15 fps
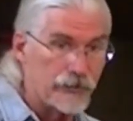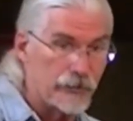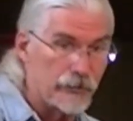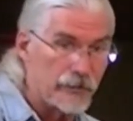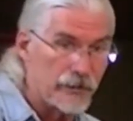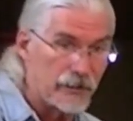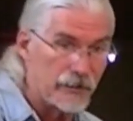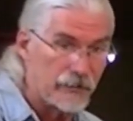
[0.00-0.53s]

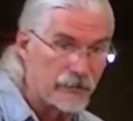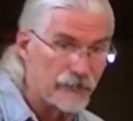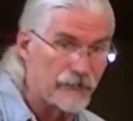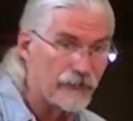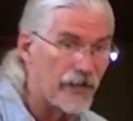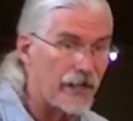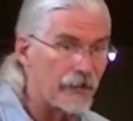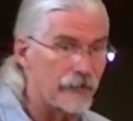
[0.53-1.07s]
also. He,
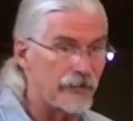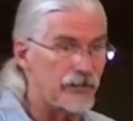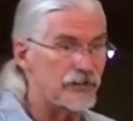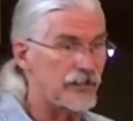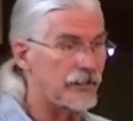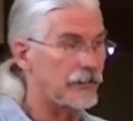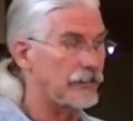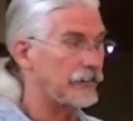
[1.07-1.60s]
the fire that
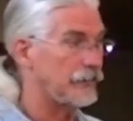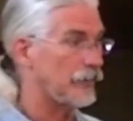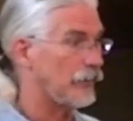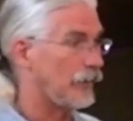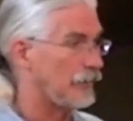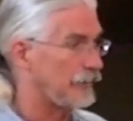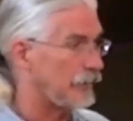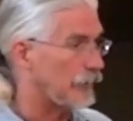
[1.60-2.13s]
he's saying
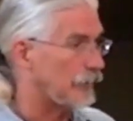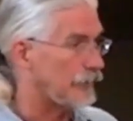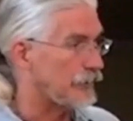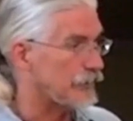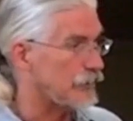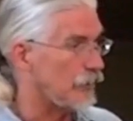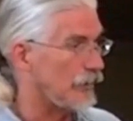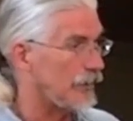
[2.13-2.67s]
on the
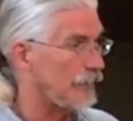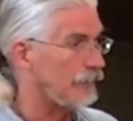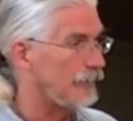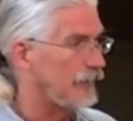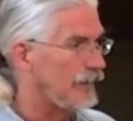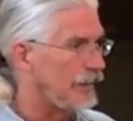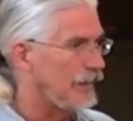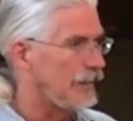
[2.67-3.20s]
earth is going
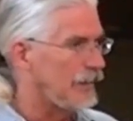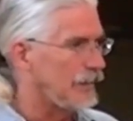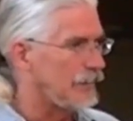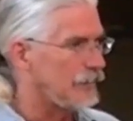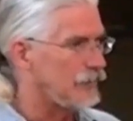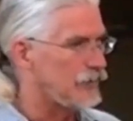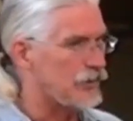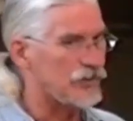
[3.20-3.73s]
to
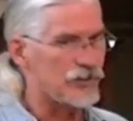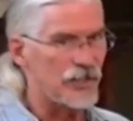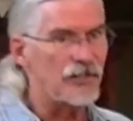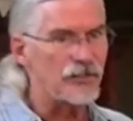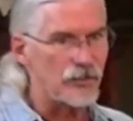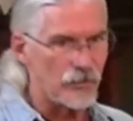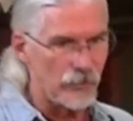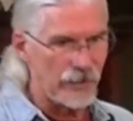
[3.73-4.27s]

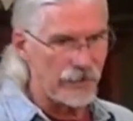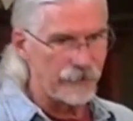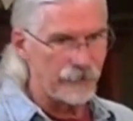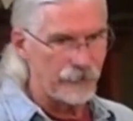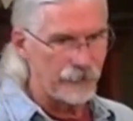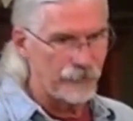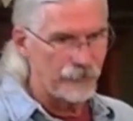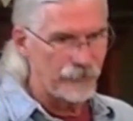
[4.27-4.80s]
disintegrate
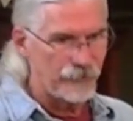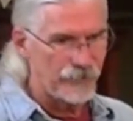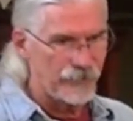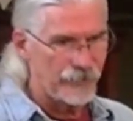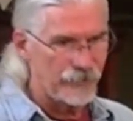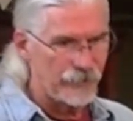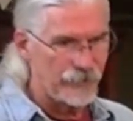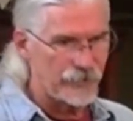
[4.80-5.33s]

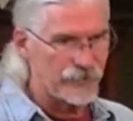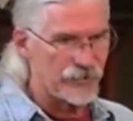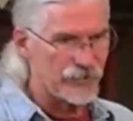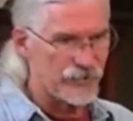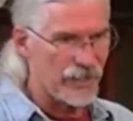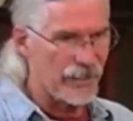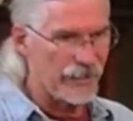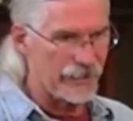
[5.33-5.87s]
the
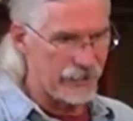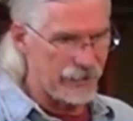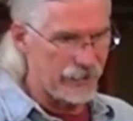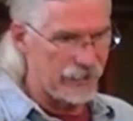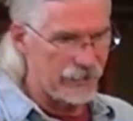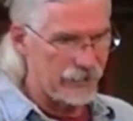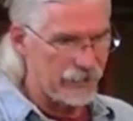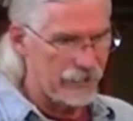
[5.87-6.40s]

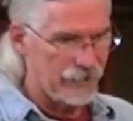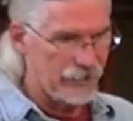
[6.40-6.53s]
society